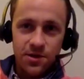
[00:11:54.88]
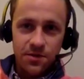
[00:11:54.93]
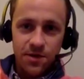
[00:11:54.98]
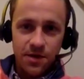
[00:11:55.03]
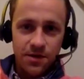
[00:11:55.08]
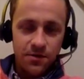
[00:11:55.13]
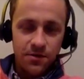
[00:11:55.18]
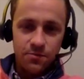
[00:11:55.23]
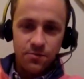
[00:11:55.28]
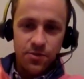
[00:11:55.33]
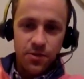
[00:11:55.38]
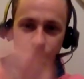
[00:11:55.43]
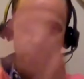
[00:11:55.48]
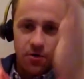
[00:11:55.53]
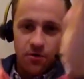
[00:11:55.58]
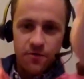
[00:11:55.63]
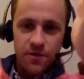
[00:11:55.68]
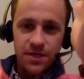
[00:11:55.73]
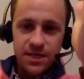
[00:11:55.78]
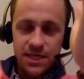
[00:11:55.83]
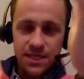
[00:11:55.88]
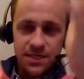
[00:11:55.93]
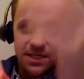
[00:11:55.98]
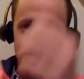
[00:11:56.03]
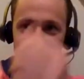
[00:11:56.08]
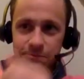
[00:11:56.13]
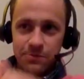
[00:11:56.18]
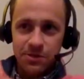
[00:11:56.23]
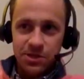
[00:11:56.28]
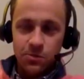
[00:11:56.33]
it's the perfect
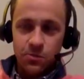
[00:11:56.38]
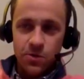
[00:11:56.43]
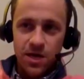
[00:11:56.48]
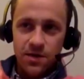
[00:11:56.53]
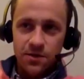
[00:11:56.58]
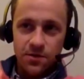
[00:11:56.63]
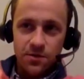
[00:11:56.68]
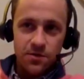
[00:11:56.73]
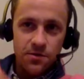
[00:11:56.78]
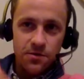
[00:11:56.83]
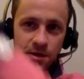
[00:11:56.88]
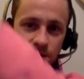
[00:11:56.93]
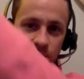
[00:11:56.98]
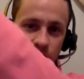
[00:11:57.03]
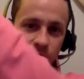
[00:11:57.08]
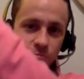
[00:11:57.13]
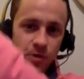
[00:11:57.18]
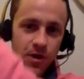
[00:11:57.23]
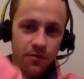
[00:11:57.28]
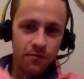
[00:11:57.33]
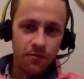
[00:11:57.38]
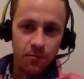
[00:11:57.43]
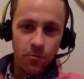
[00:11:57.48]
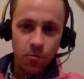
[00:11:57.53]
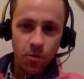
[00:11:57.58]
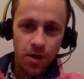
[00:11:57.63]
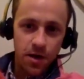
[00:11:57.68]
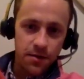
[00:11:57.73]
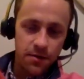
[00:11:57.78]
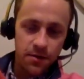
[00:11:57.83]
distance between, so you can swing from
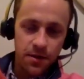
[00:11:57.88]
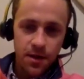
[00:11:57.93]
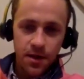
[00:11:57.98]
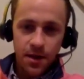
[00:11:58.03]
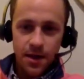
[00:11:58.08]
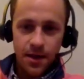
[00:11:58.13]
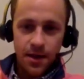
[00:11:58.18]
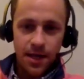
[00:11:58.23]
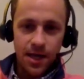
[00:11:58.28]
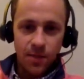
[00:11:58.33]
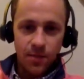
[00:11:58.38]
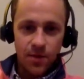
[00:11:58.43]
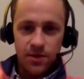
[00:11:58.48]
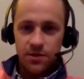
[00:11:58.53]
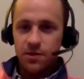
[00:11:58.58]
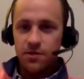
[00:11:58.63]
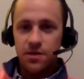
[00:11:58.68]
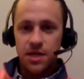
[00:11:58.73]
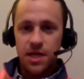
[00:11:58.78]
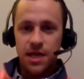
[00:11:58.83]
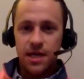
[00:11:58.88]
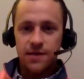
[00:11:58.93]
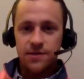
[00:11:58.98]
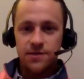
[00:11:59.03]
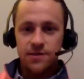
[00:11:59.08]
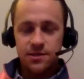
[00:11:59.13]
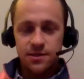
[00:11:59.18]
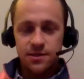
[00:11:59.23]
one element to the next.